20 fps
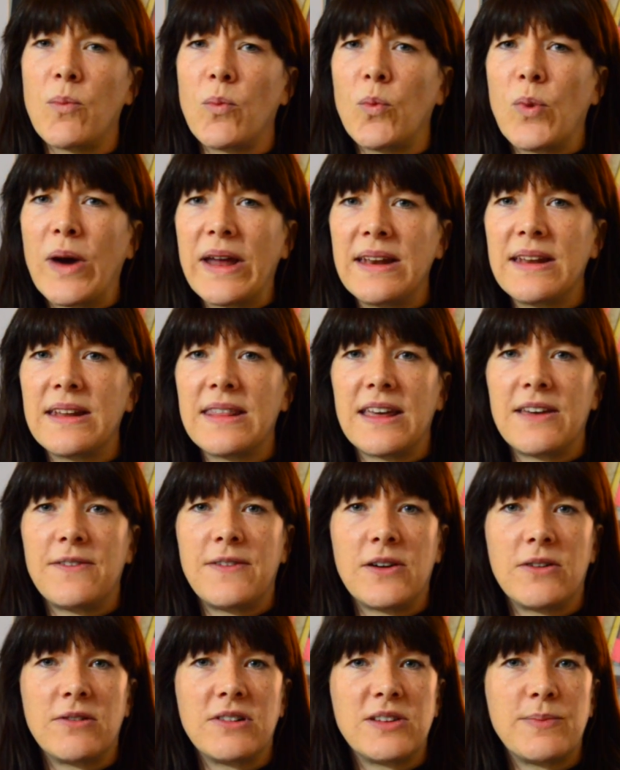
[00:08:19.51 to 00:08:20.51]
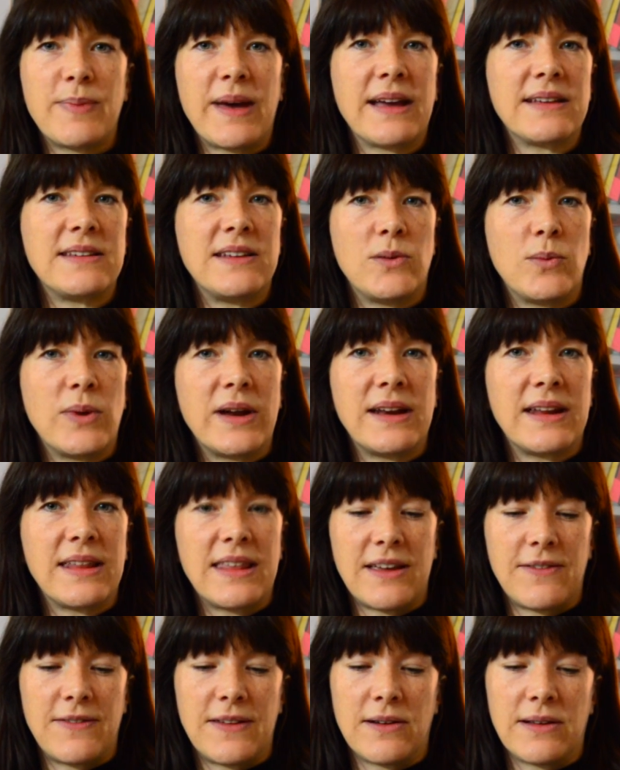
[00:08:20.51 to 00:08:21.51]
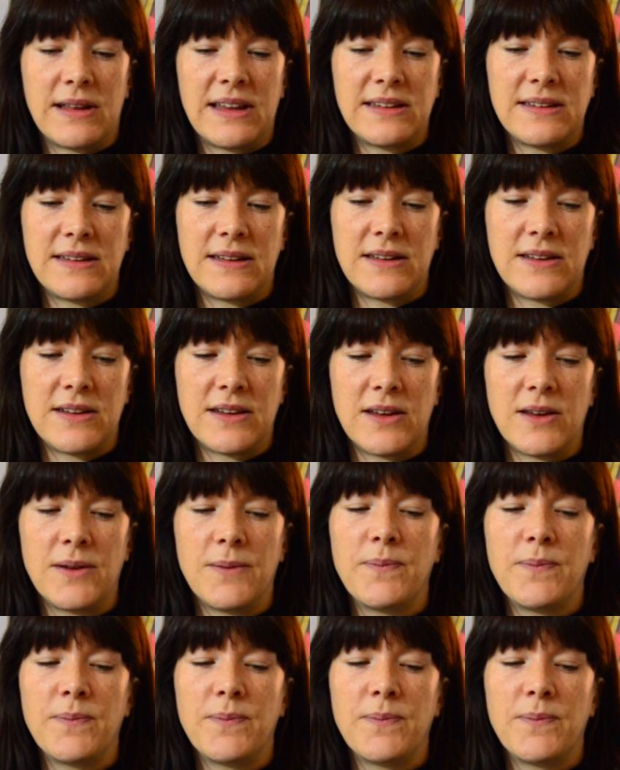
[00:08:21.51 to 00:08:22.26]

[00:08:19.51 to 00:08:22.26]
When do they feel respected? When do they feel listened to?